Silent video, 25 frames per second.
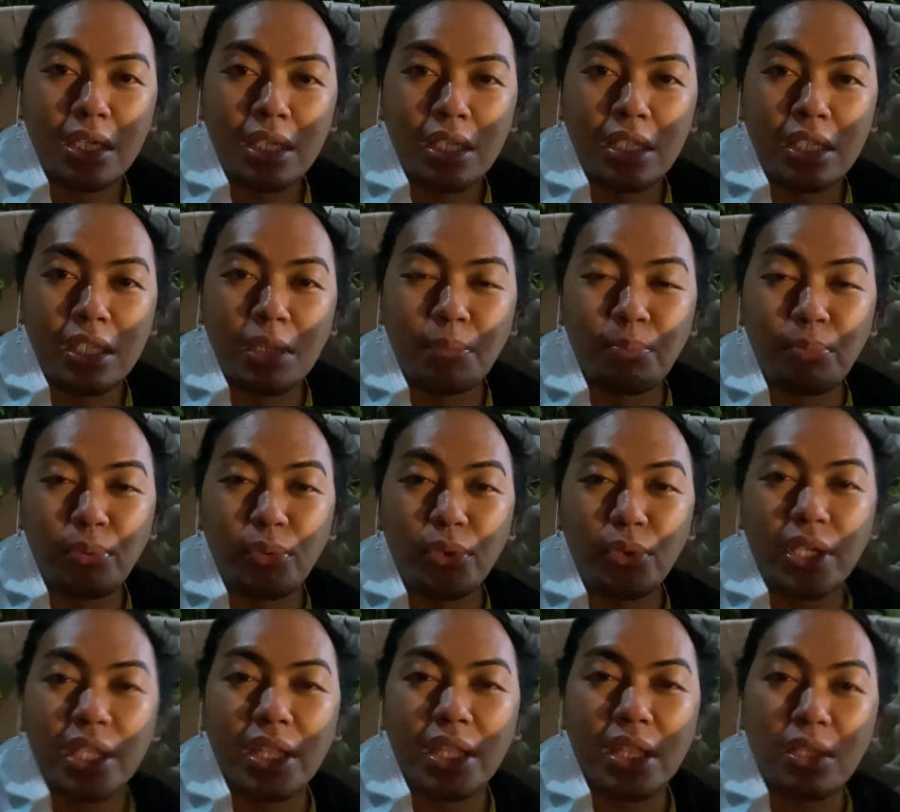
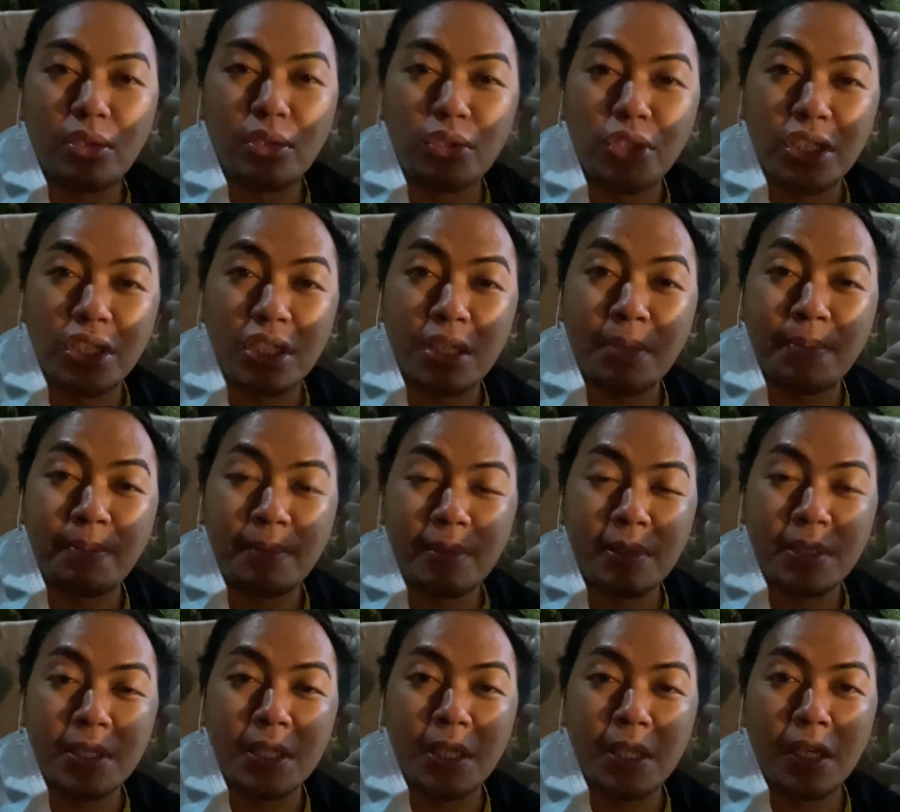napuyat daw siya
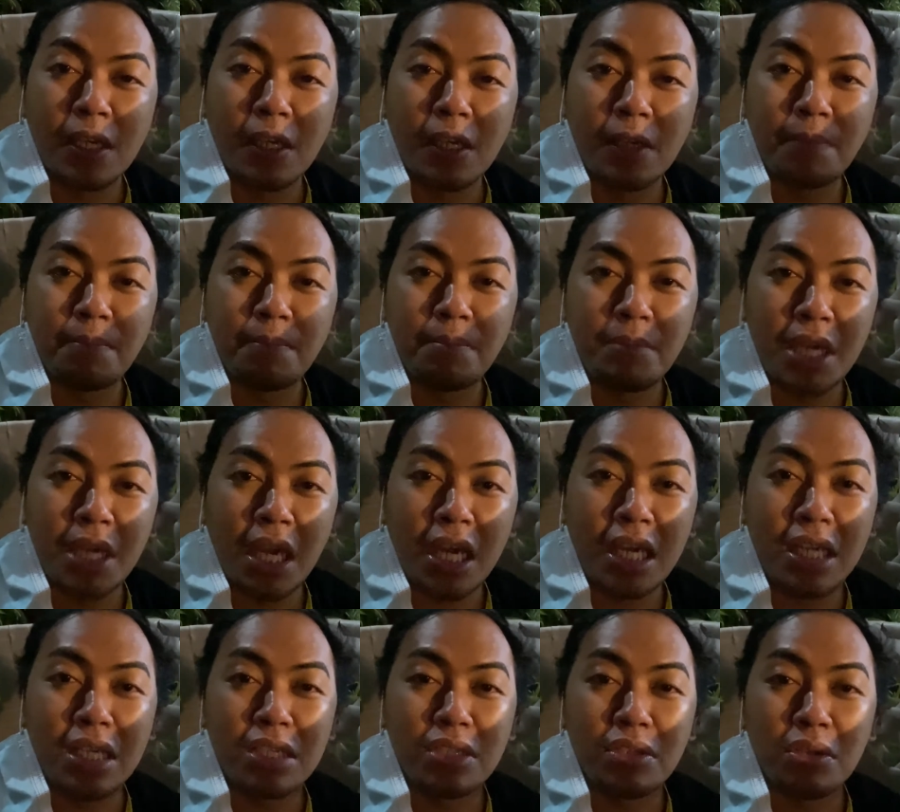sa
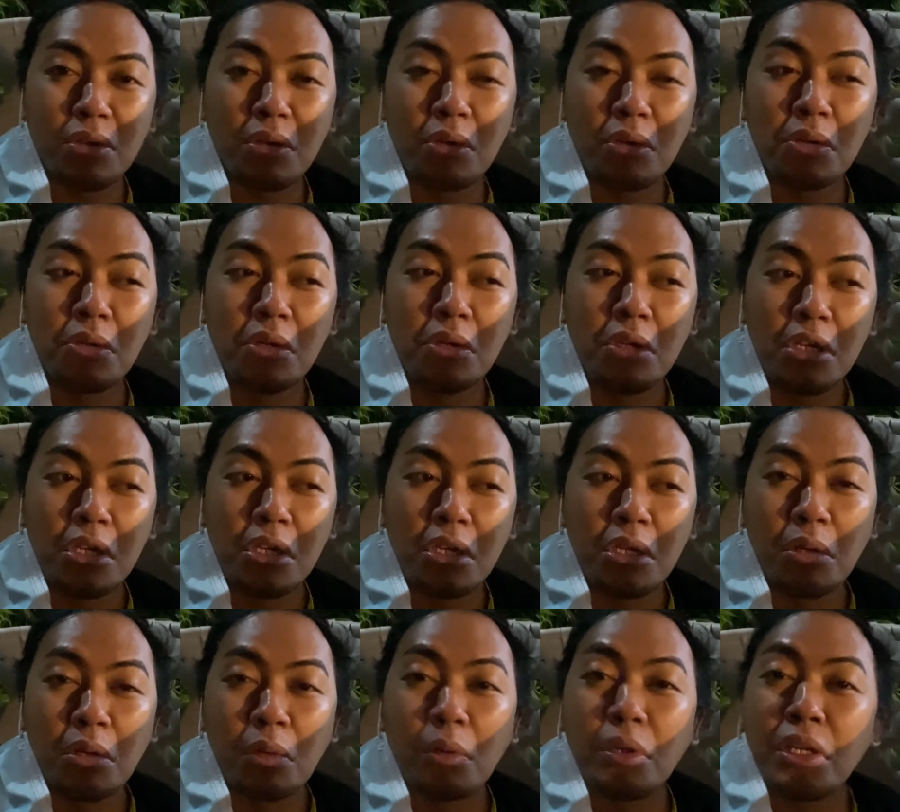biyahe. So
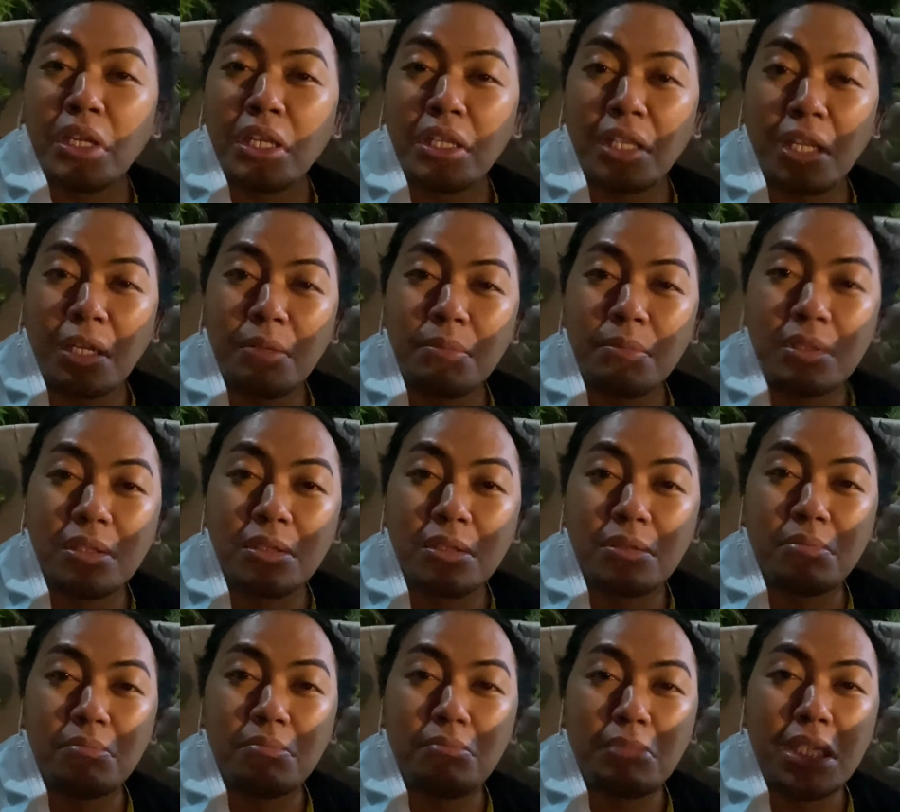we're not able
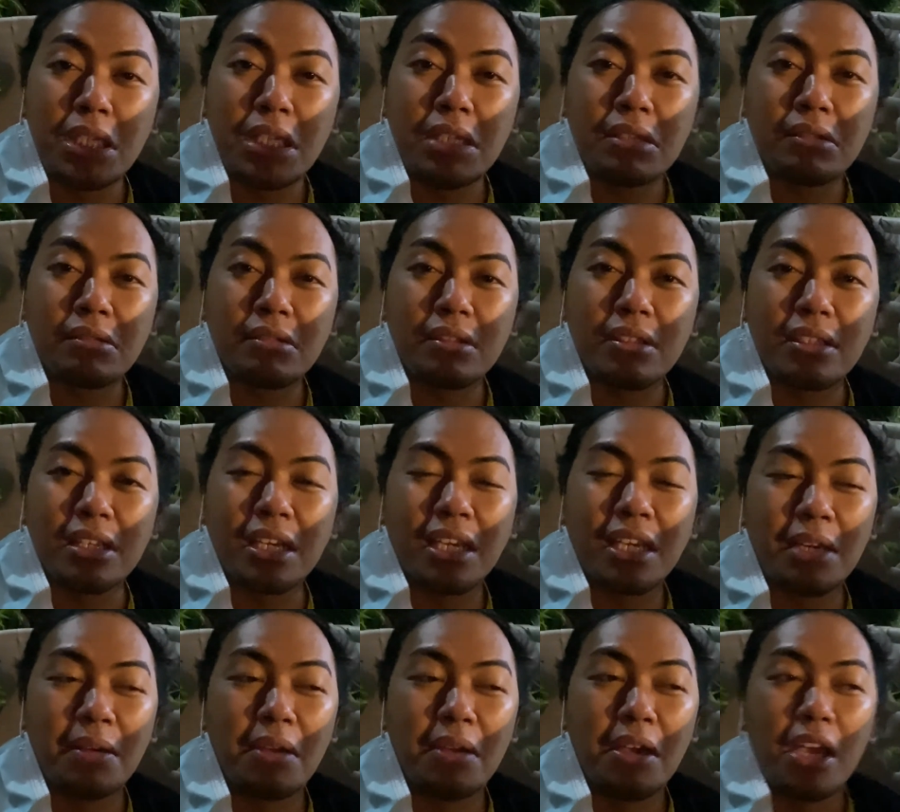to meet,
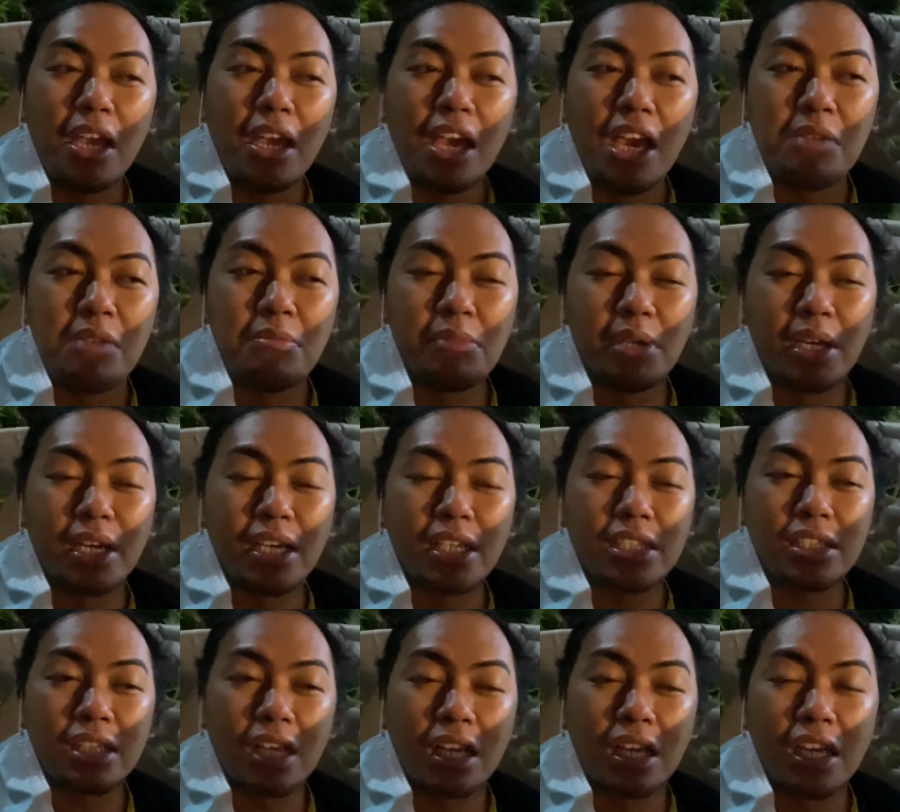
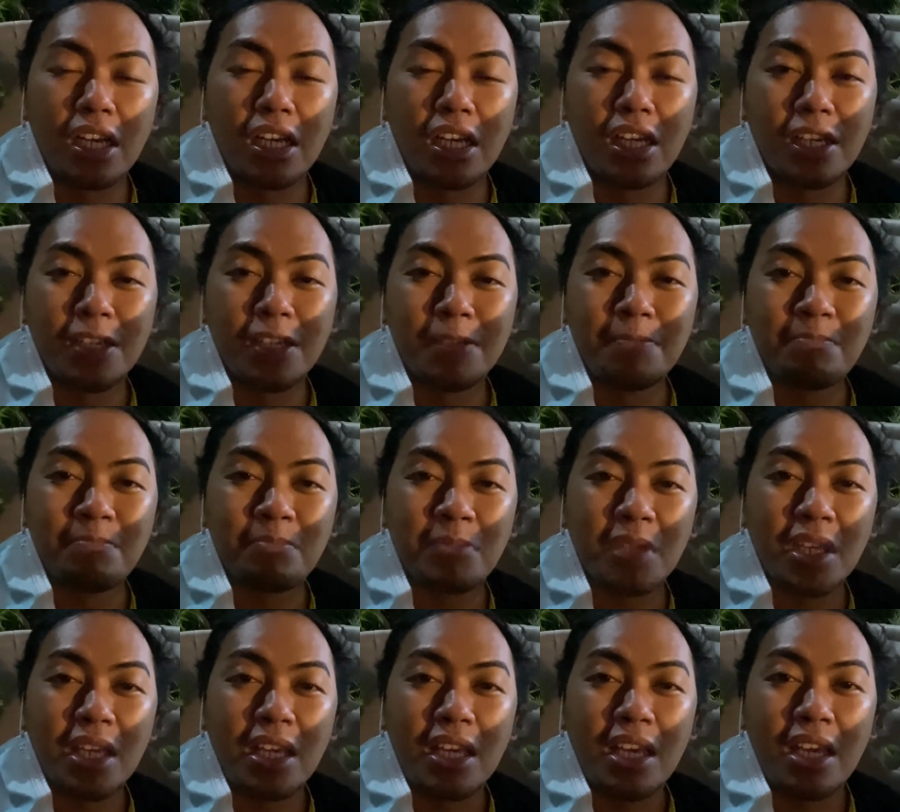but
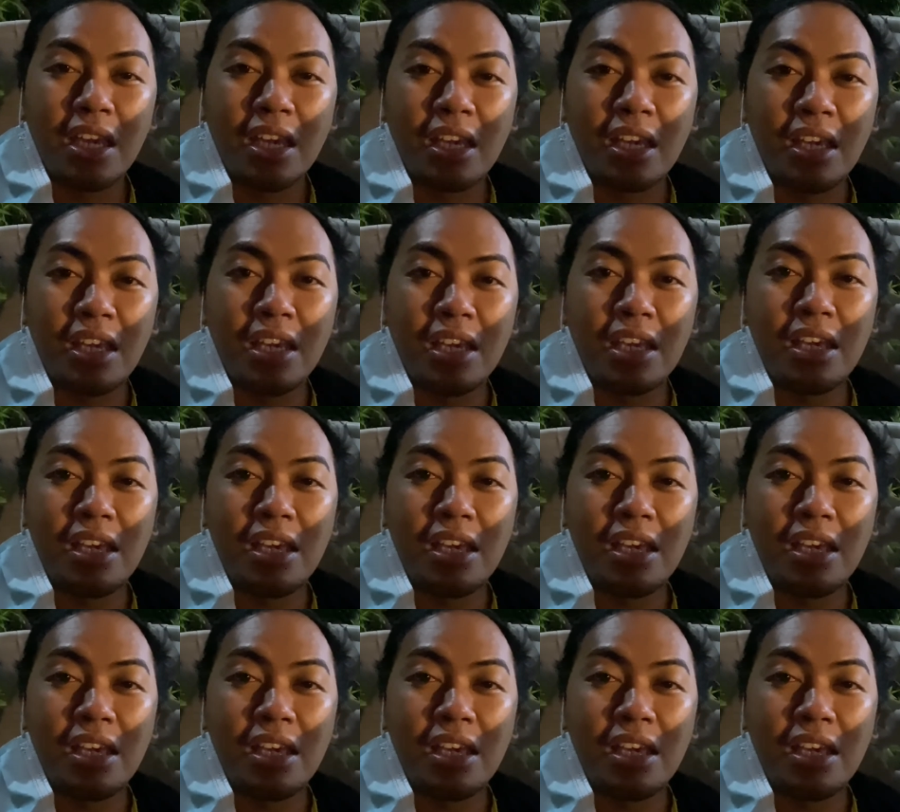he